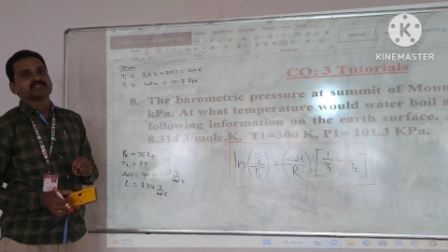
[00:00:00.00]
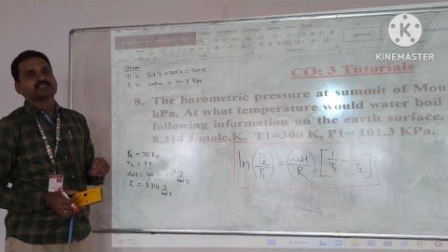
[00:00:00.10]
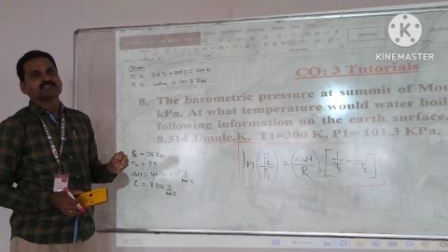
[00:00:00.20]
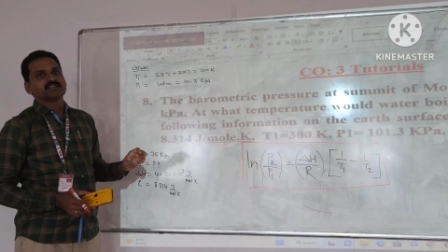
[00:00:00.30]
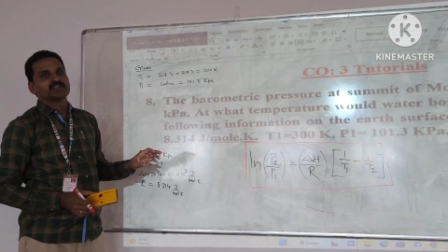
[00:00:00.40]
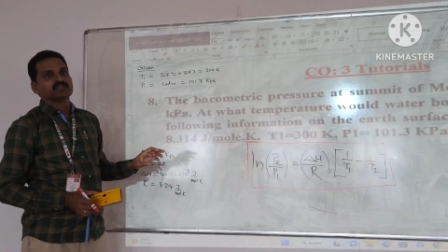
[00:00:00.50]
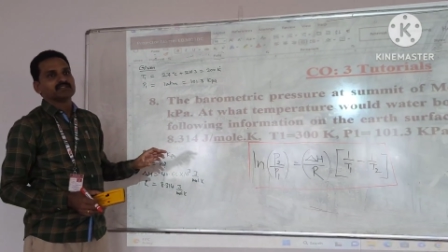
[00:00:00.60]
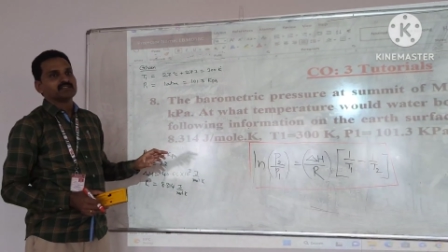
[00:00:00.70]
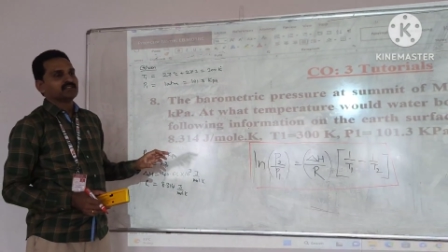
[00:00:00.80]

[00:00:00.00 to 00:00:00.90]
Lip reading: This is the given.